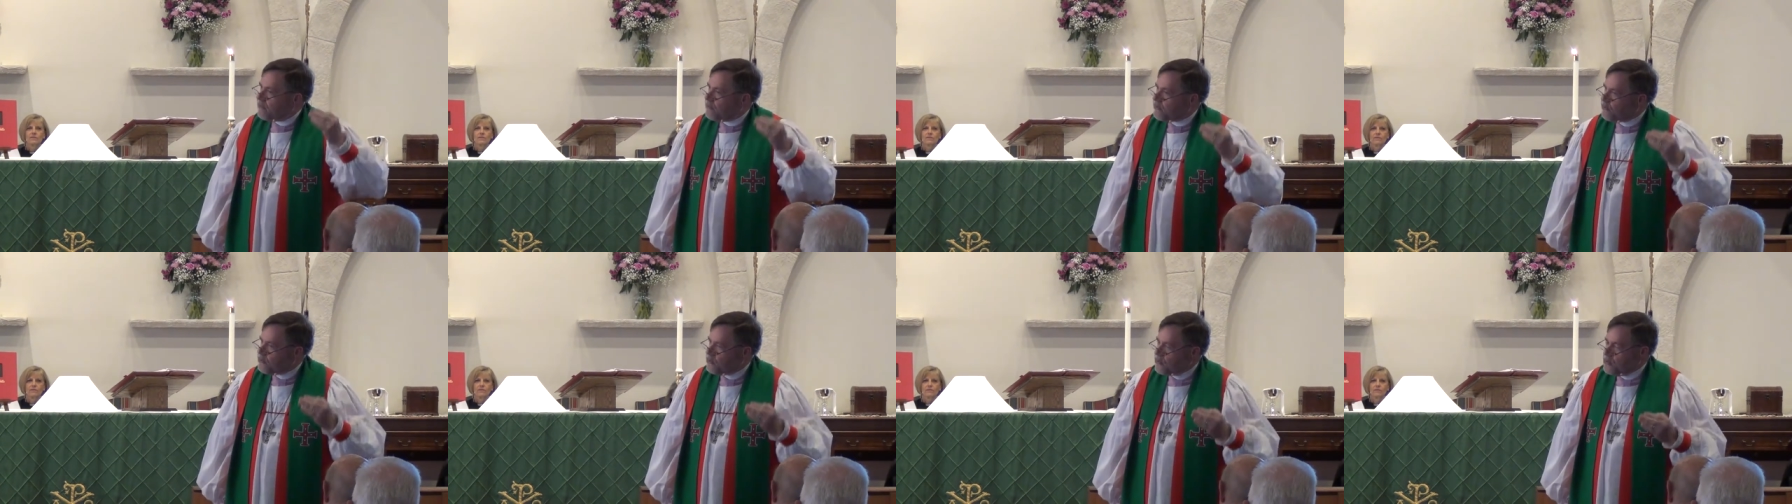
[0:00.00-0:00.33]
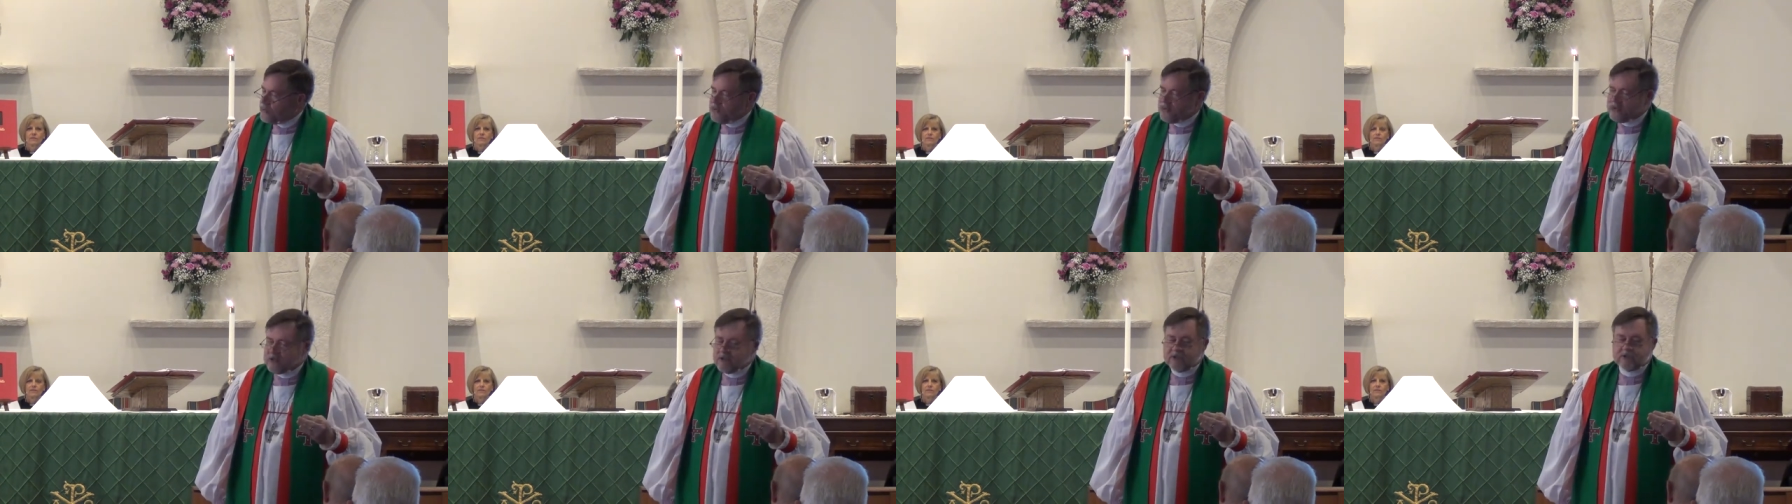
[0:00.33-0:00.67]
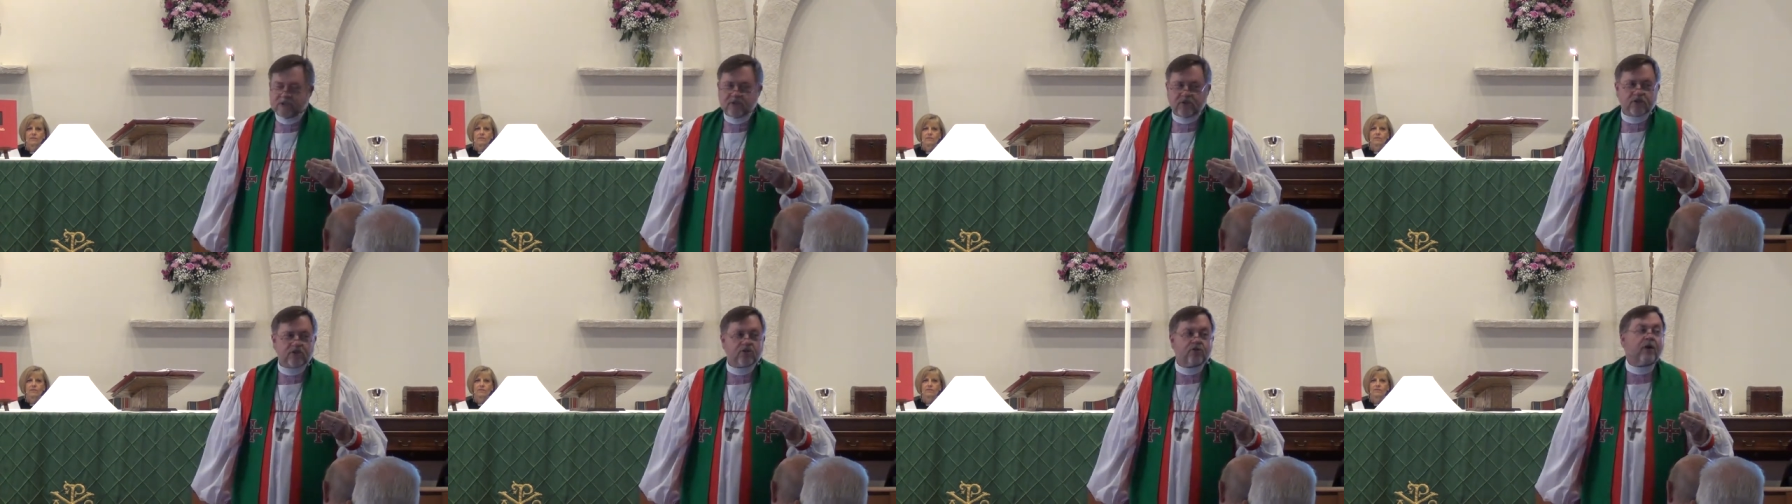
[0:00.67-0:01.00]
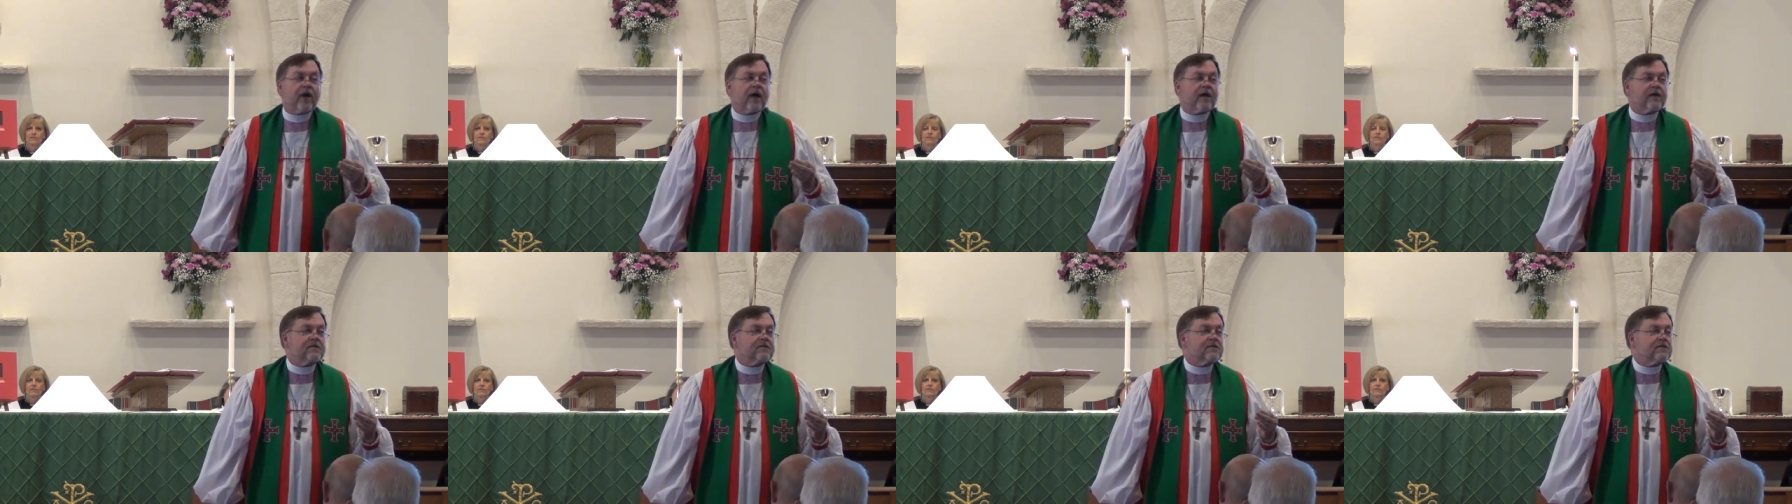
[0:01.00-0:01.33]
through Jesus
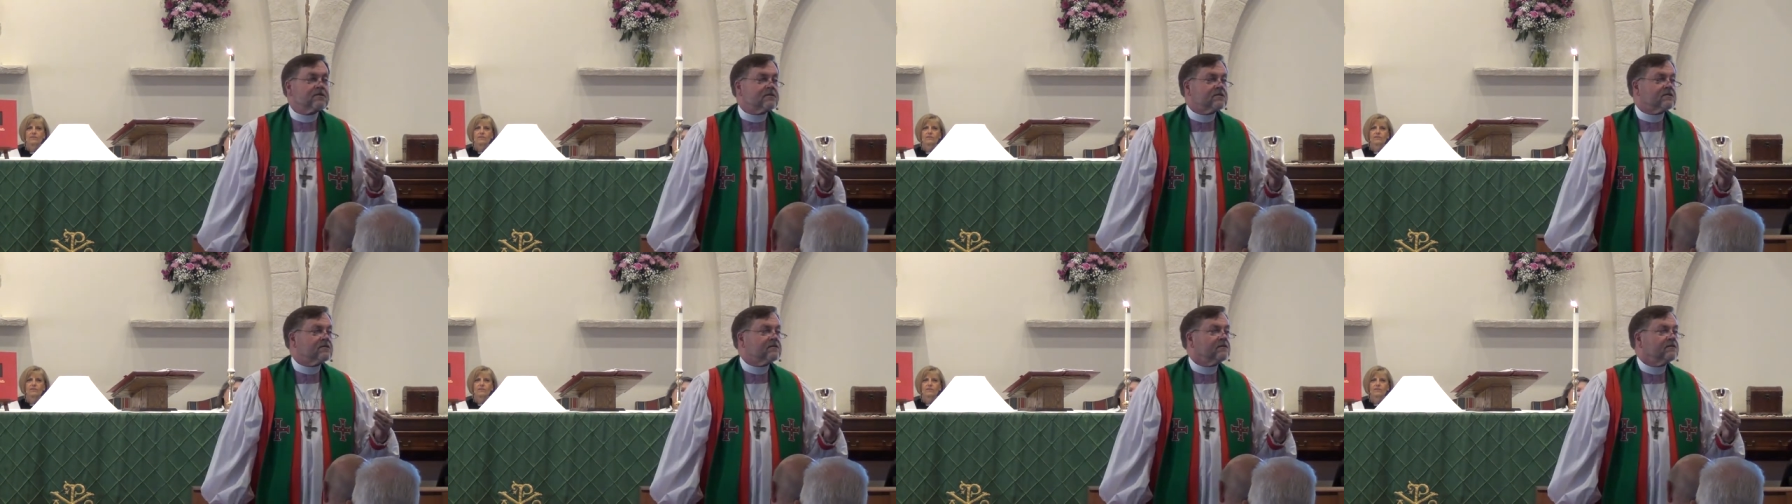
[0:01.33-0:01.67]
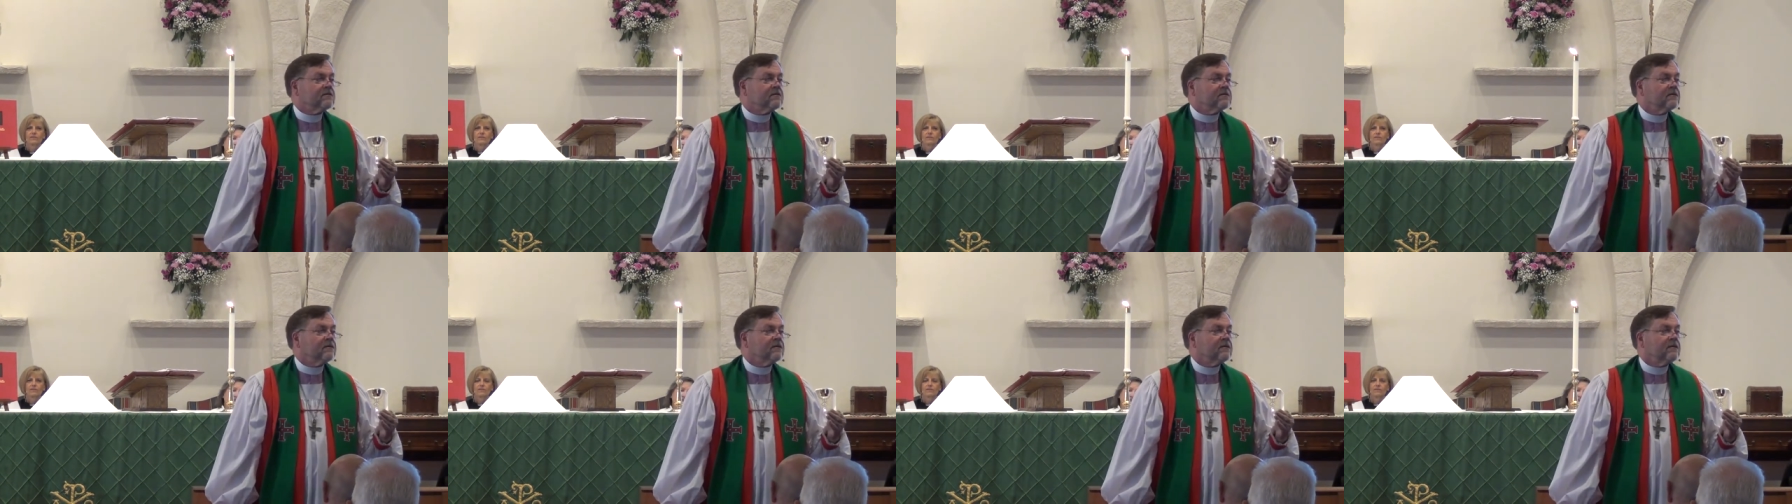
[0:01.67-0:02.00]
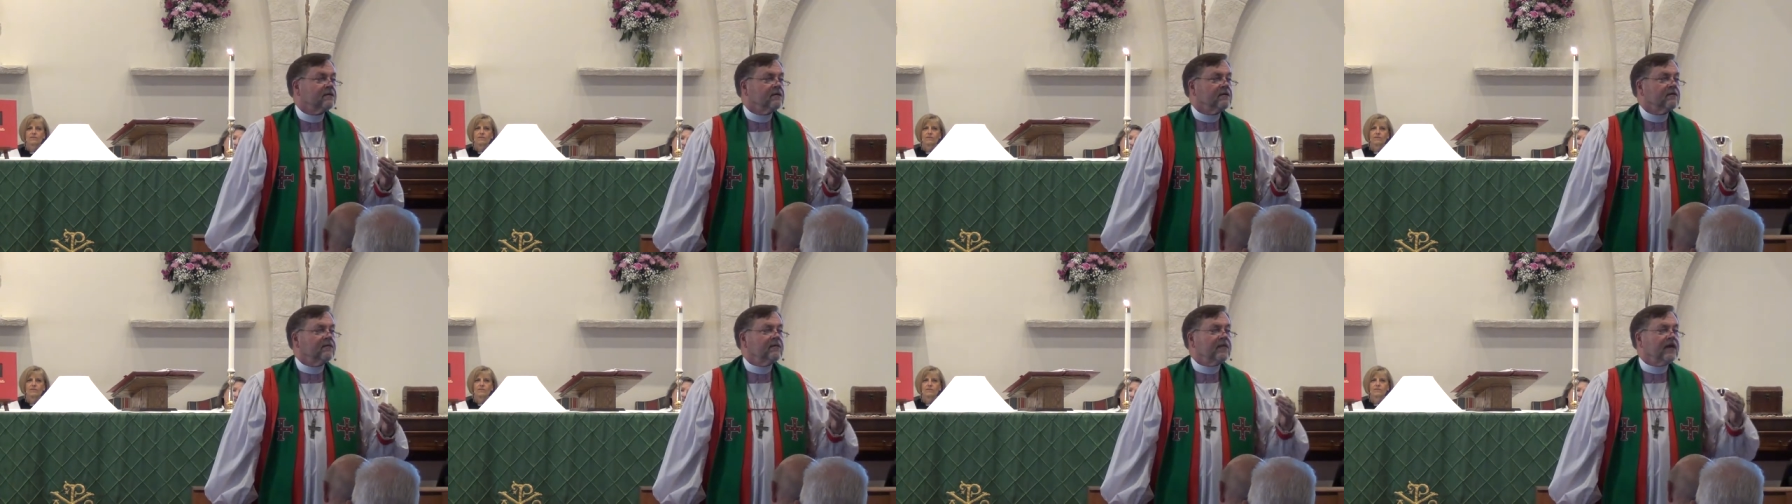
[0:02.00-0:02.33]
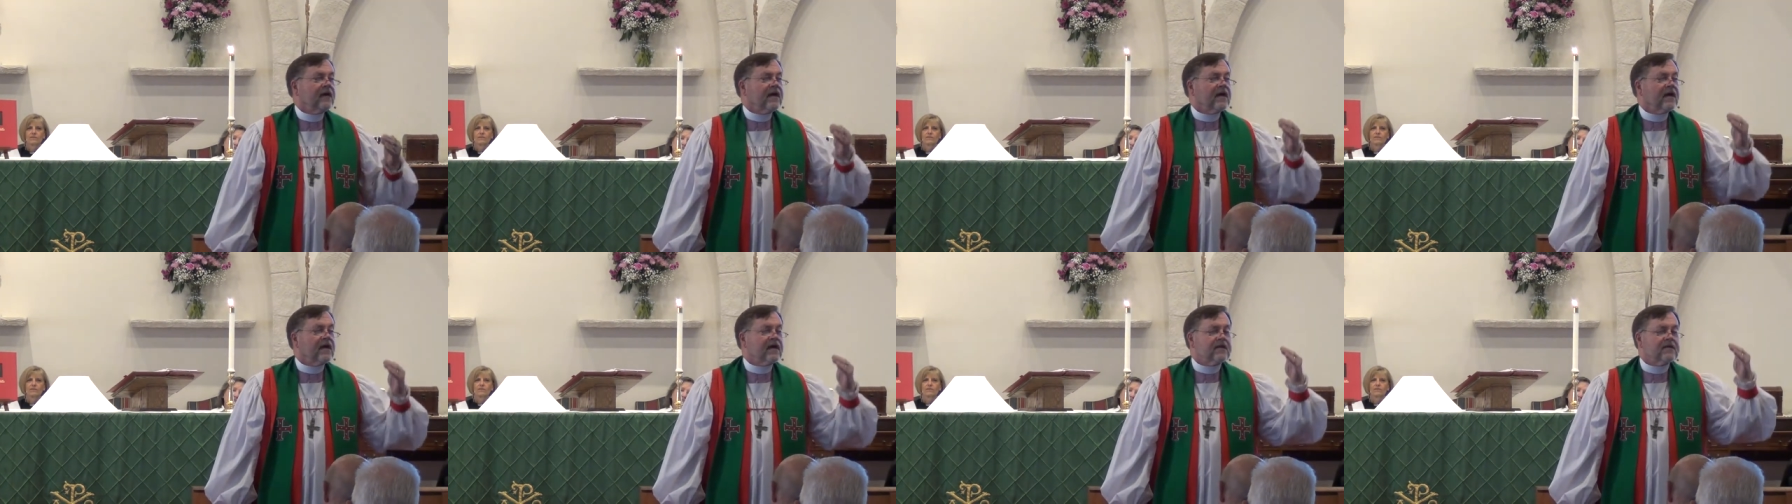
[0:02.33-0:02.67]
Christ
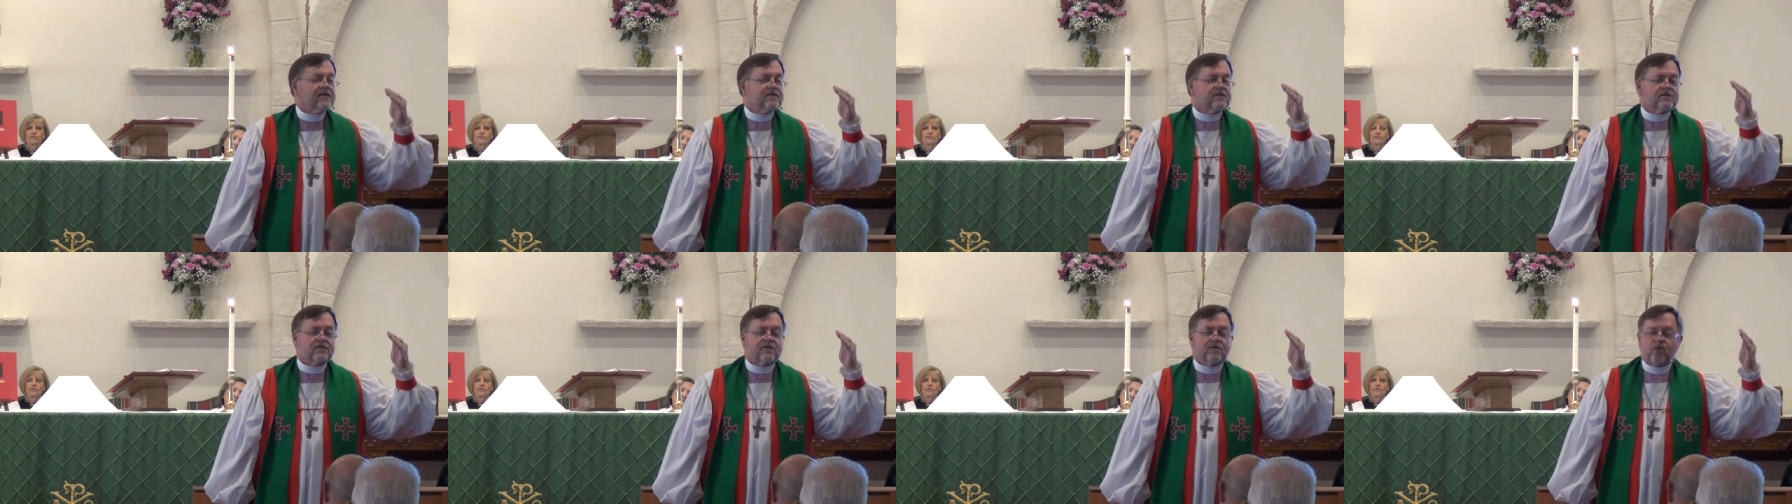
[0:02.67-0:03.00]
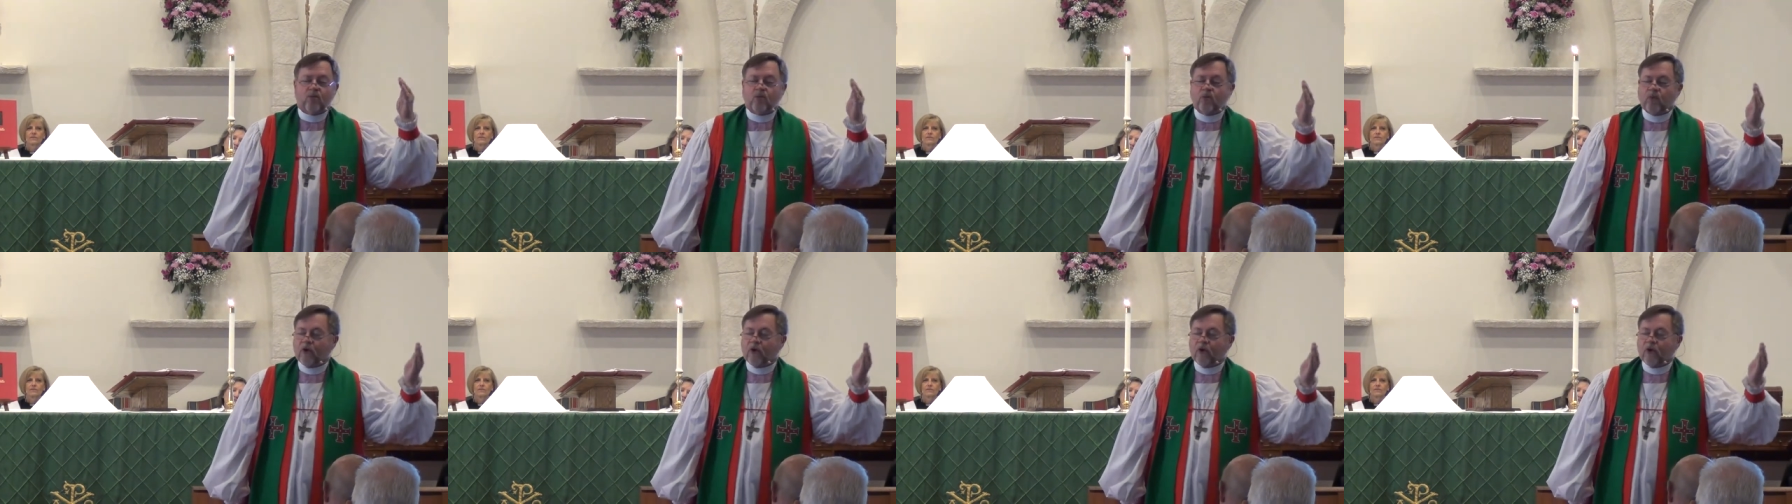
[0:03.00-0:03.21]
because